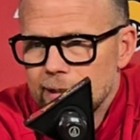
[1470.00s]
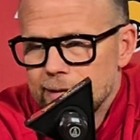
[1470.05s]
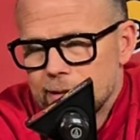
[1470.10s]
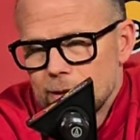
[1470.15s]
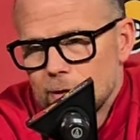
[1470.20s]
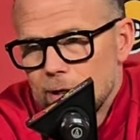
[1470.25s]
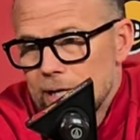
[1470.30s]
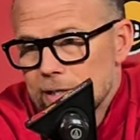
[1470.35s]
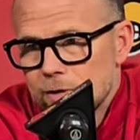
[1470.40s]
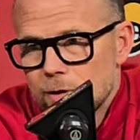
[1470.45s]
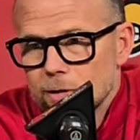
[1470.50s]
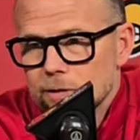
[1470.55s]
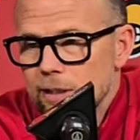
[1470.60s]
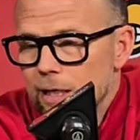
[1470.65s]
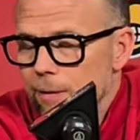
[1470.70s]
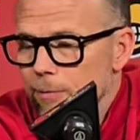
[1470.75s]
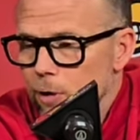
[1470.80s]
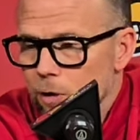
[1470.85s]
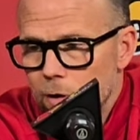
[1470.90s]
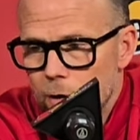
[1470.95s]
I tell guys all
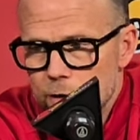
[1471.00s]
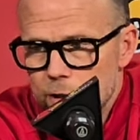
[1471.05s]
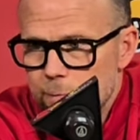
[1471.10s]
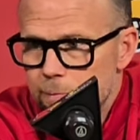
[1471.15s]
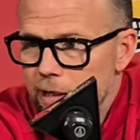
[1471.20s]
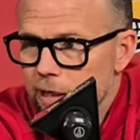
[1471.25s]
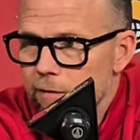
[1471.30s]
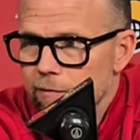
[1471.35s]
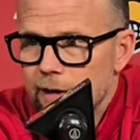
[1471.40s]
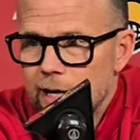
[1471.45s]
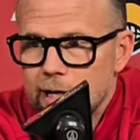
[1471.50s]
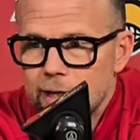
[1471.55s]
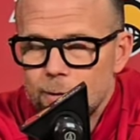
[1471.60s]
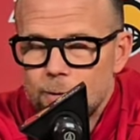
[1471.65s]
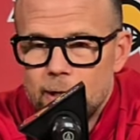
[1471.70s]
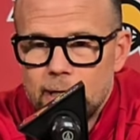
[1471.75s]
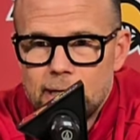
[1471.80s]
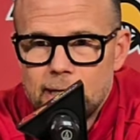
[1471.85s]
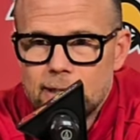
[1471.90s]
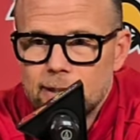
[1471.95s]
the time, you're always being
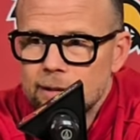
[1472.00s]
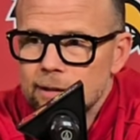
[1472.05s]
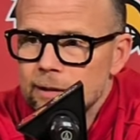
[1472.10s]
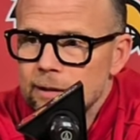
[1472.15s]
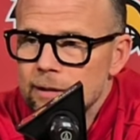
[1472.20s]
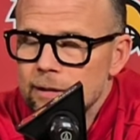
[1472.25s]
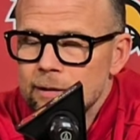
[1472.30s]
evaluated.